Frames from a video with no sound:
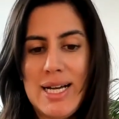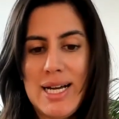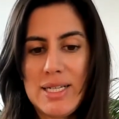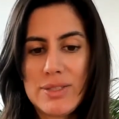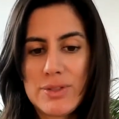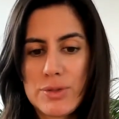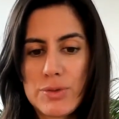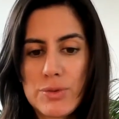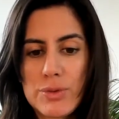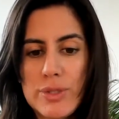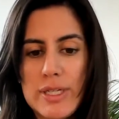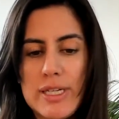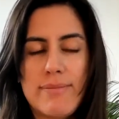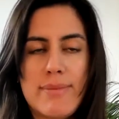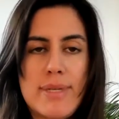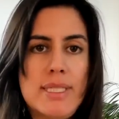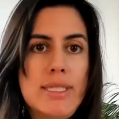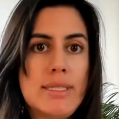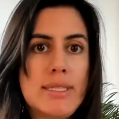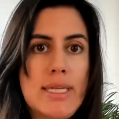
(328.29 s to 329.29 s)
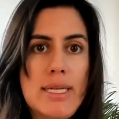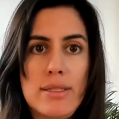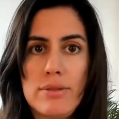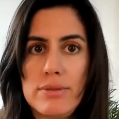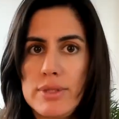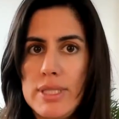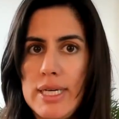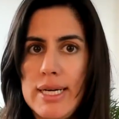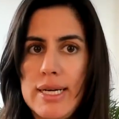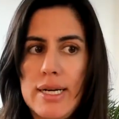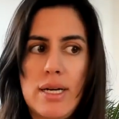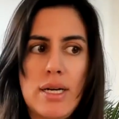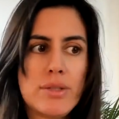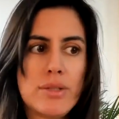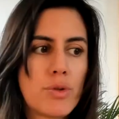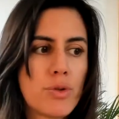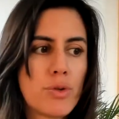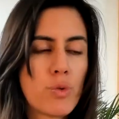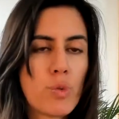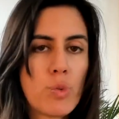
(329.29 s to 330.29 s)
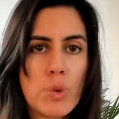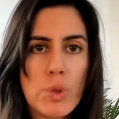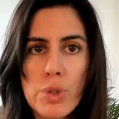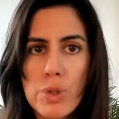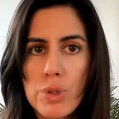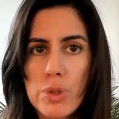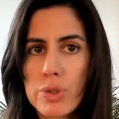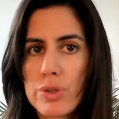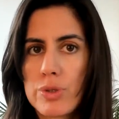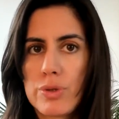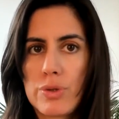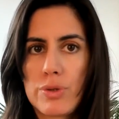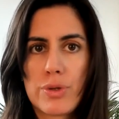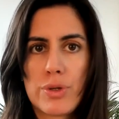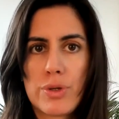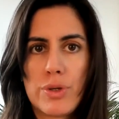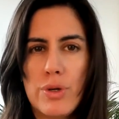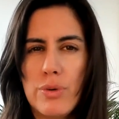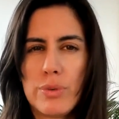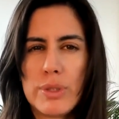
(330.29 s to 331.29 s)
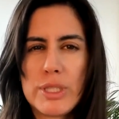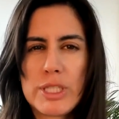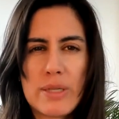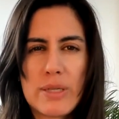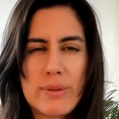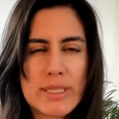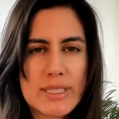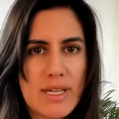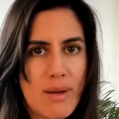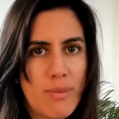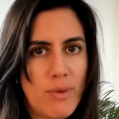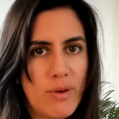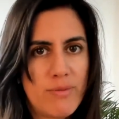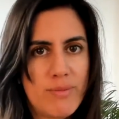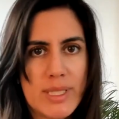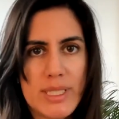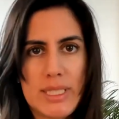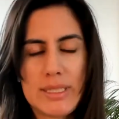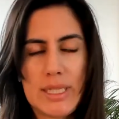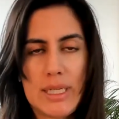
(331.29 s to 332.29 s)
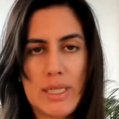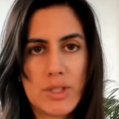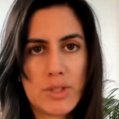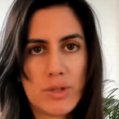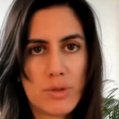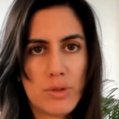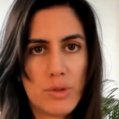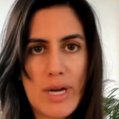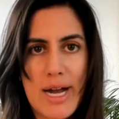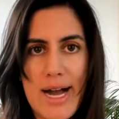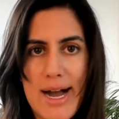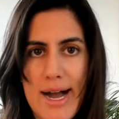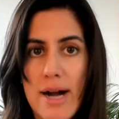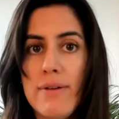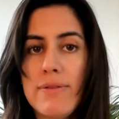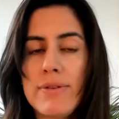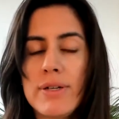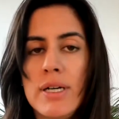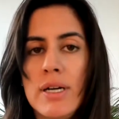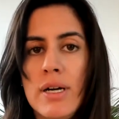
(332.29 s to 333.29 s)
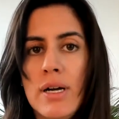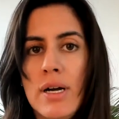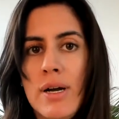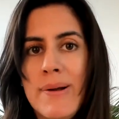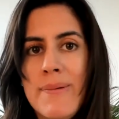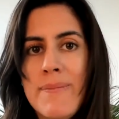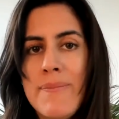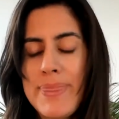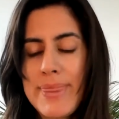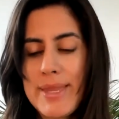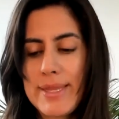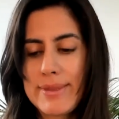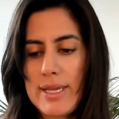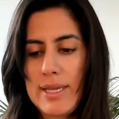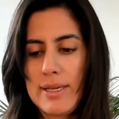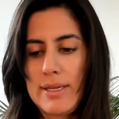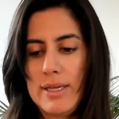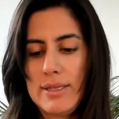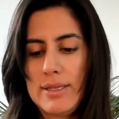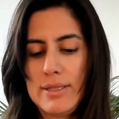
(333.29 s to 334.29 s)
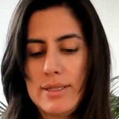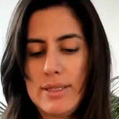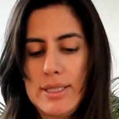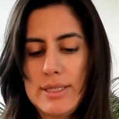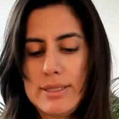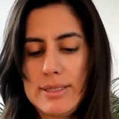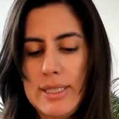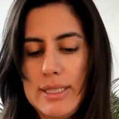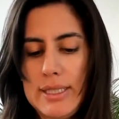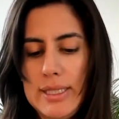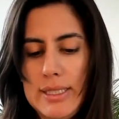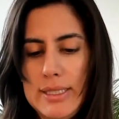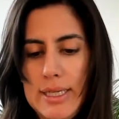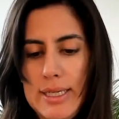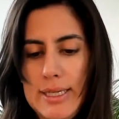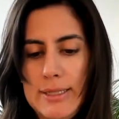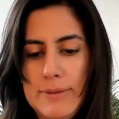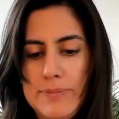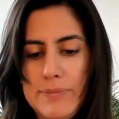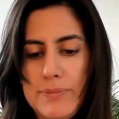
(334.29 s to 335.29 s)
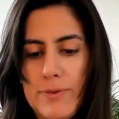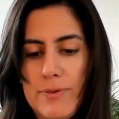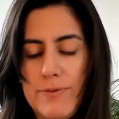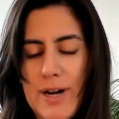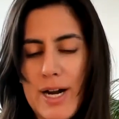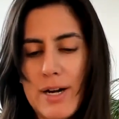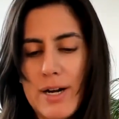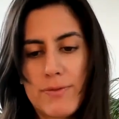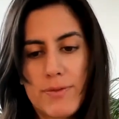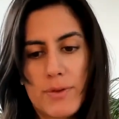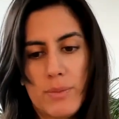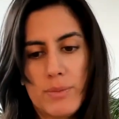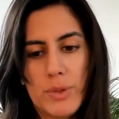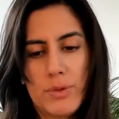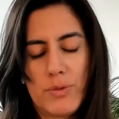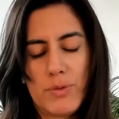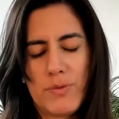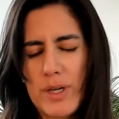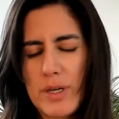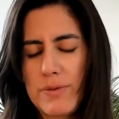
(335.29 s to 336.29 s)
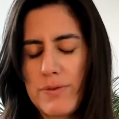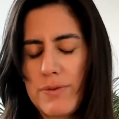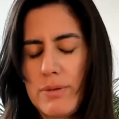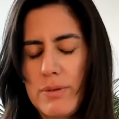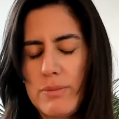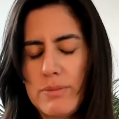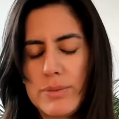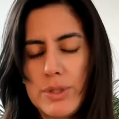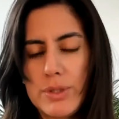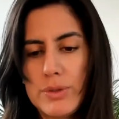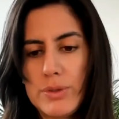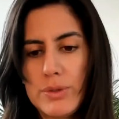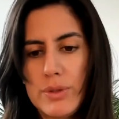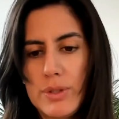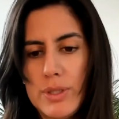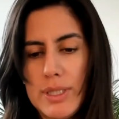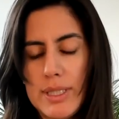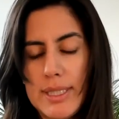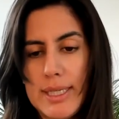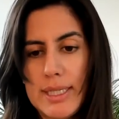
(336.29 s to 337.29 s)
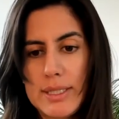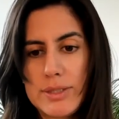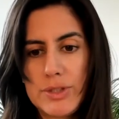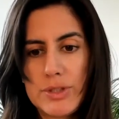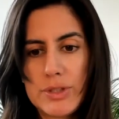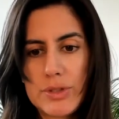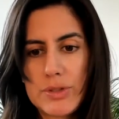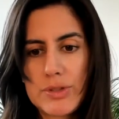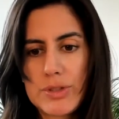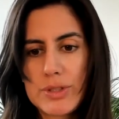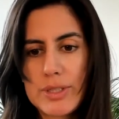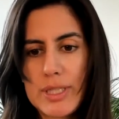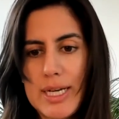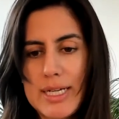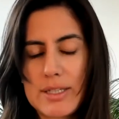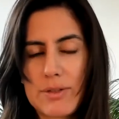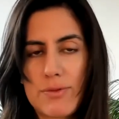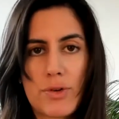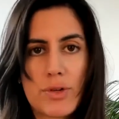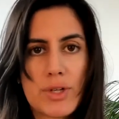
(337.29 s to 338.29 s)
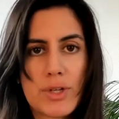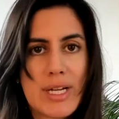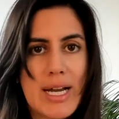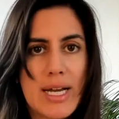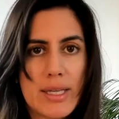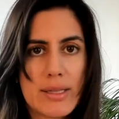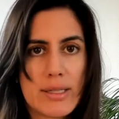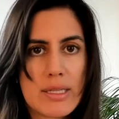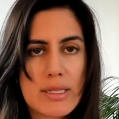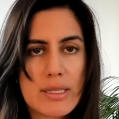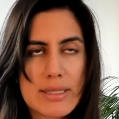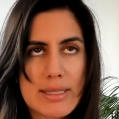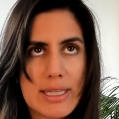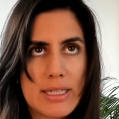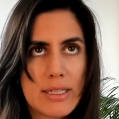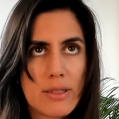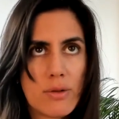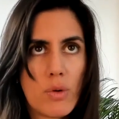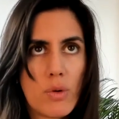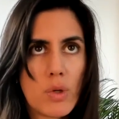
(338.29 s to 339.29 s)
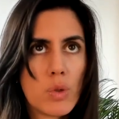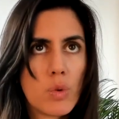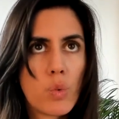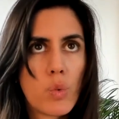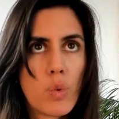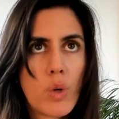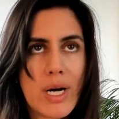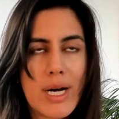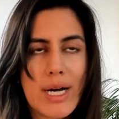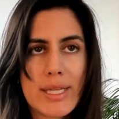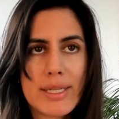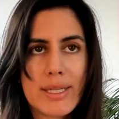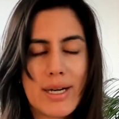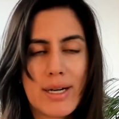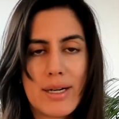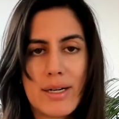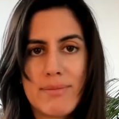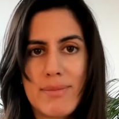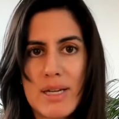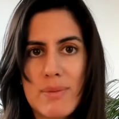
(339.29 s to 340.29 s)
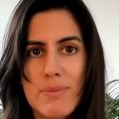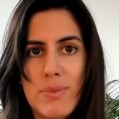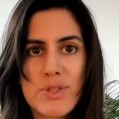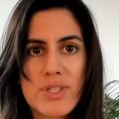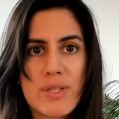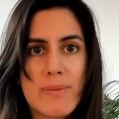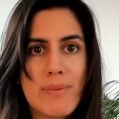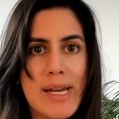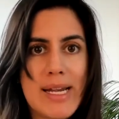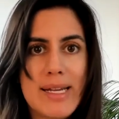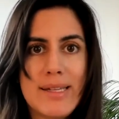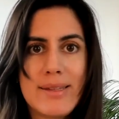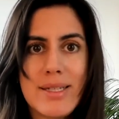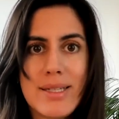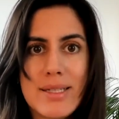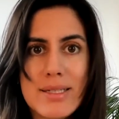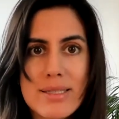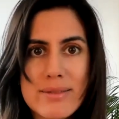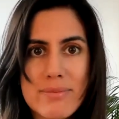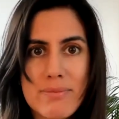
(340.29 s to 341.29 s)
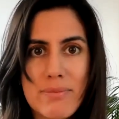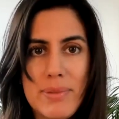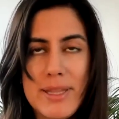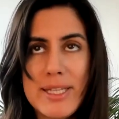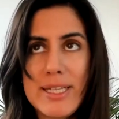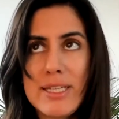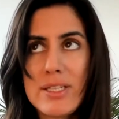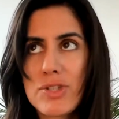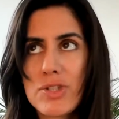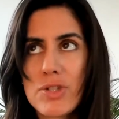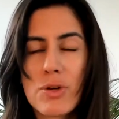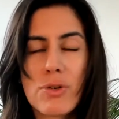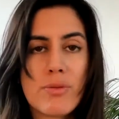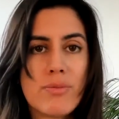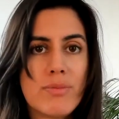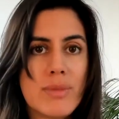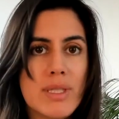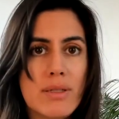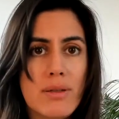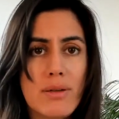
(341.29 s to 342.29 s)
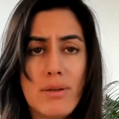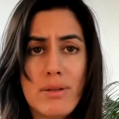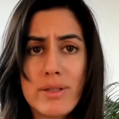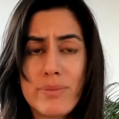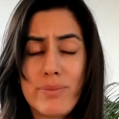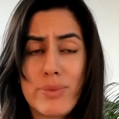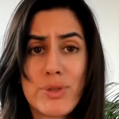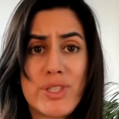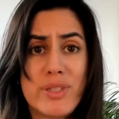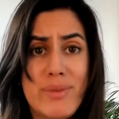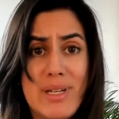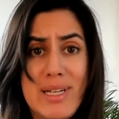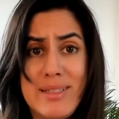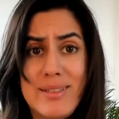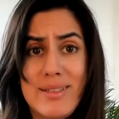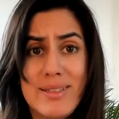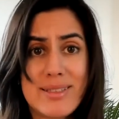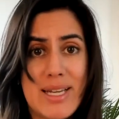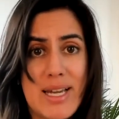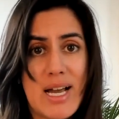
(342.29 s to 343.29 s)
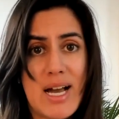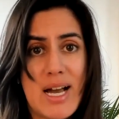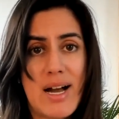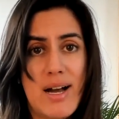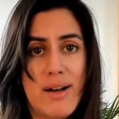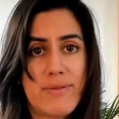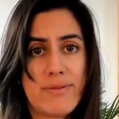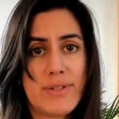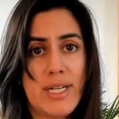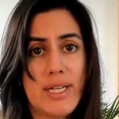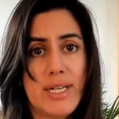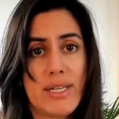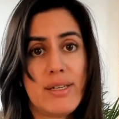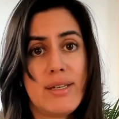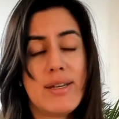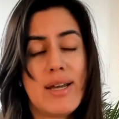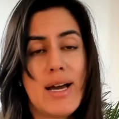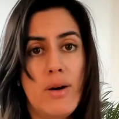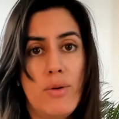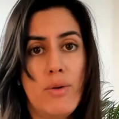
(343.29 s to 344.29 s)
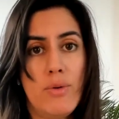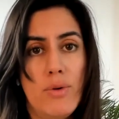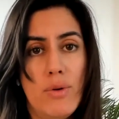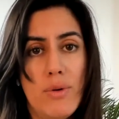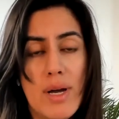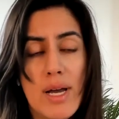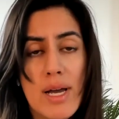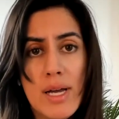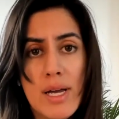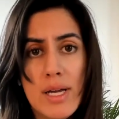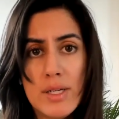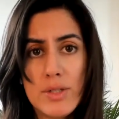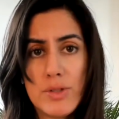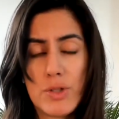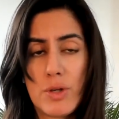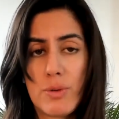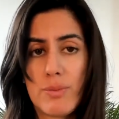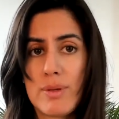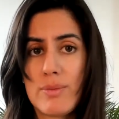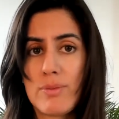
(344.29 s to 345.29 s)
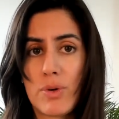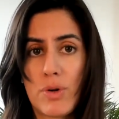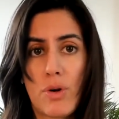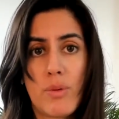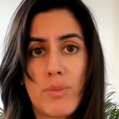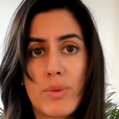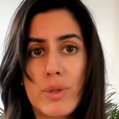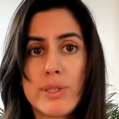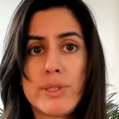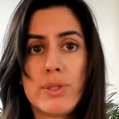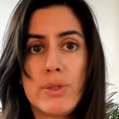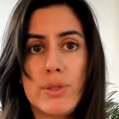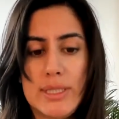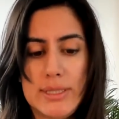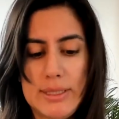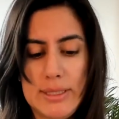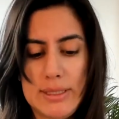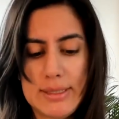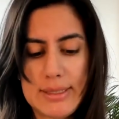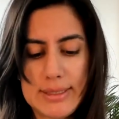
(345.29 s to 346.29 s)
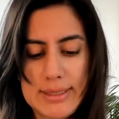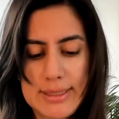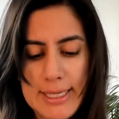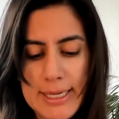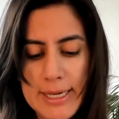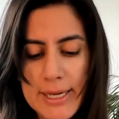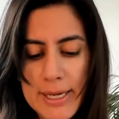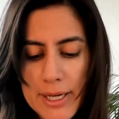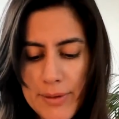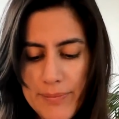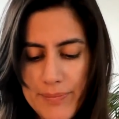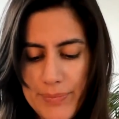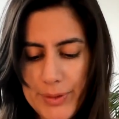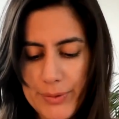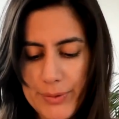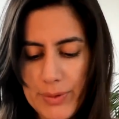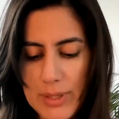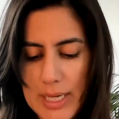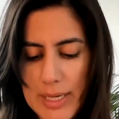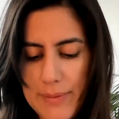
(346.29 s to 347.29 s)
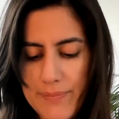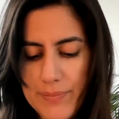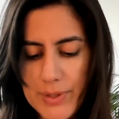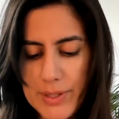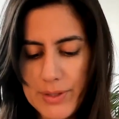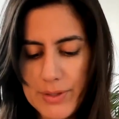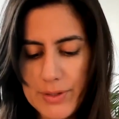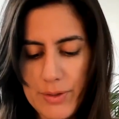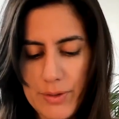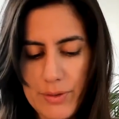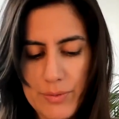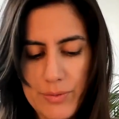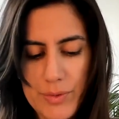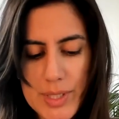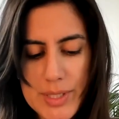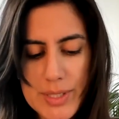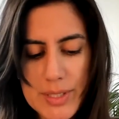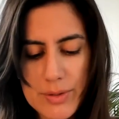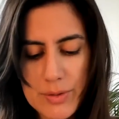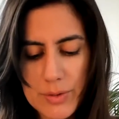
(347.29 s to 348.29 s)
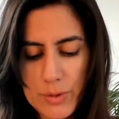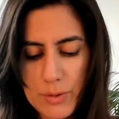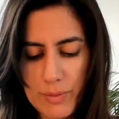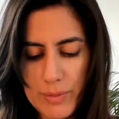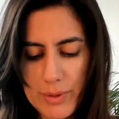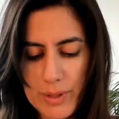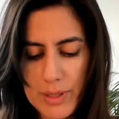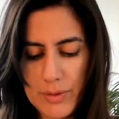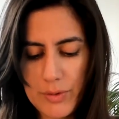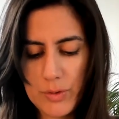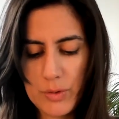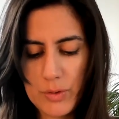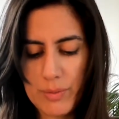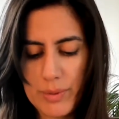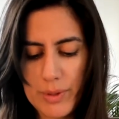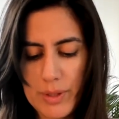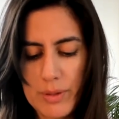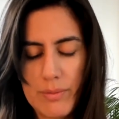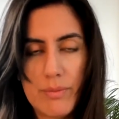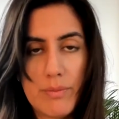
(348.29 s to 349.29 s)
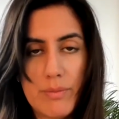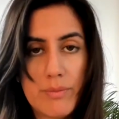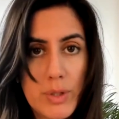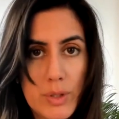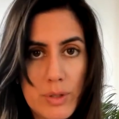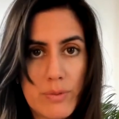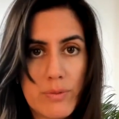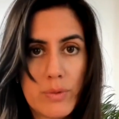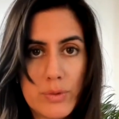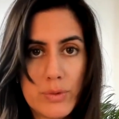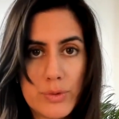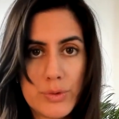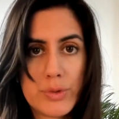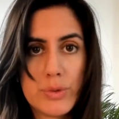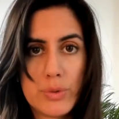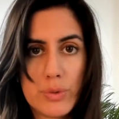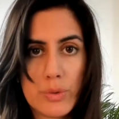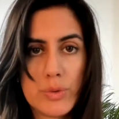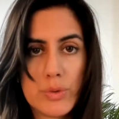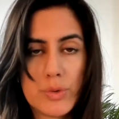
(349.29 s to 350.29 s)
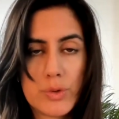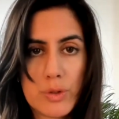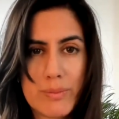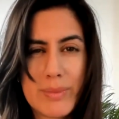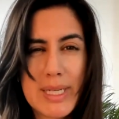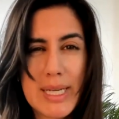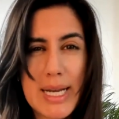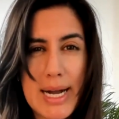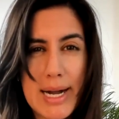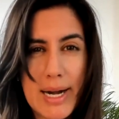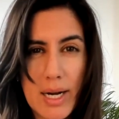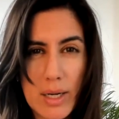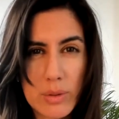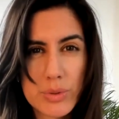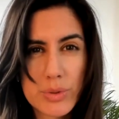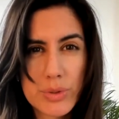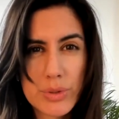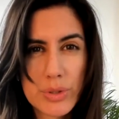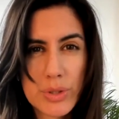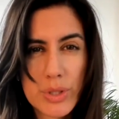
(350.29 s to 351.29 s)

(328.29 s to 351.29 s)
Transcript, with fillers: and to really meditate on that, or walk, or whichever type of meditation you have. Take it far from you, and just ask for guidance. Like, what are my possibilities? Please show me all the possibilities I have right now. Show me more opportunities. Okay, so this is super, super beautiful too, zooming out.